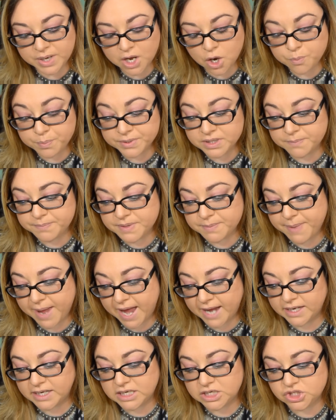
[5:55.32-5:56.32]
when I opened up the
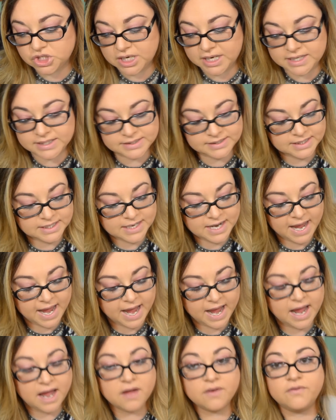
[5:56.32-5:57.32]
package, it did
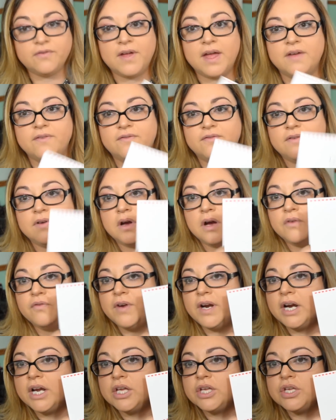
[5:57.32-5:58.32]
have a, a,
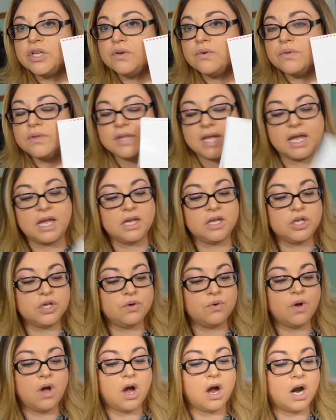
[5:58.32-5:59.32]
very cute thank
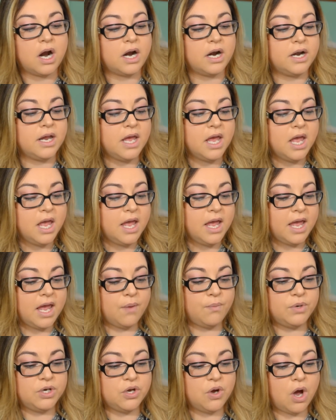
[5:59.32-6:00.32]
you card.
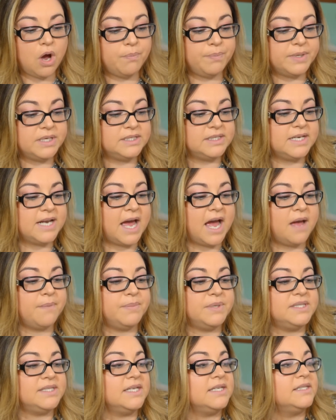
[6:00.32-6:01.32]
And when you opened it up,
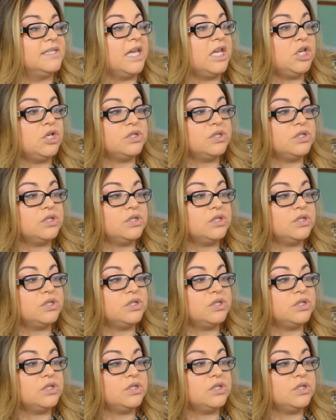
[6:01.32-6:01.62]
it says, thank